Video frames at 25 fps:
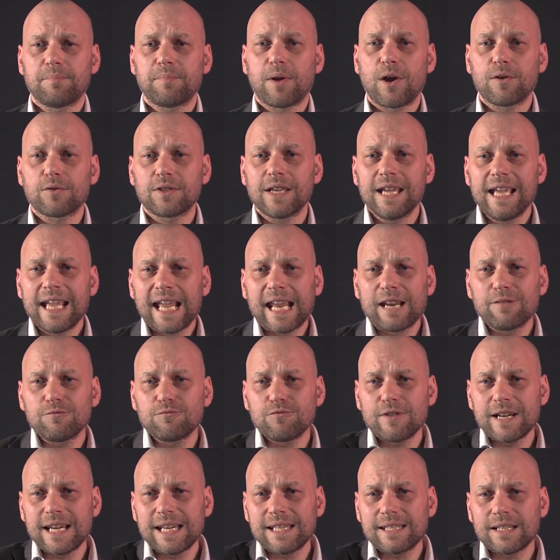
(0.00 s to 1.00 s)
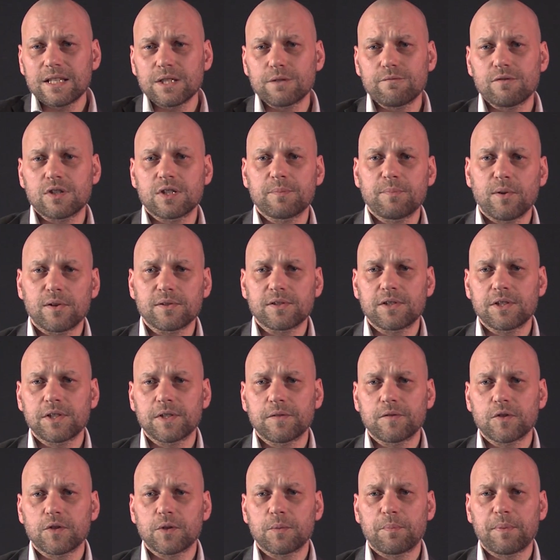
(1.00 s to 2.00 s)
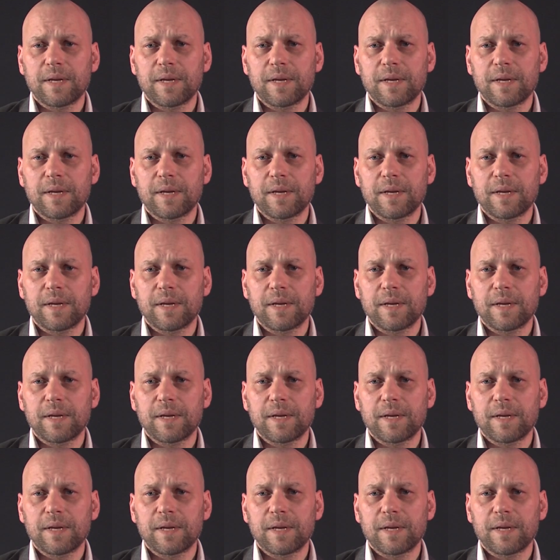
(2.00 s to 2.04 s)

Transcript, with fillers: both in reading the responses of other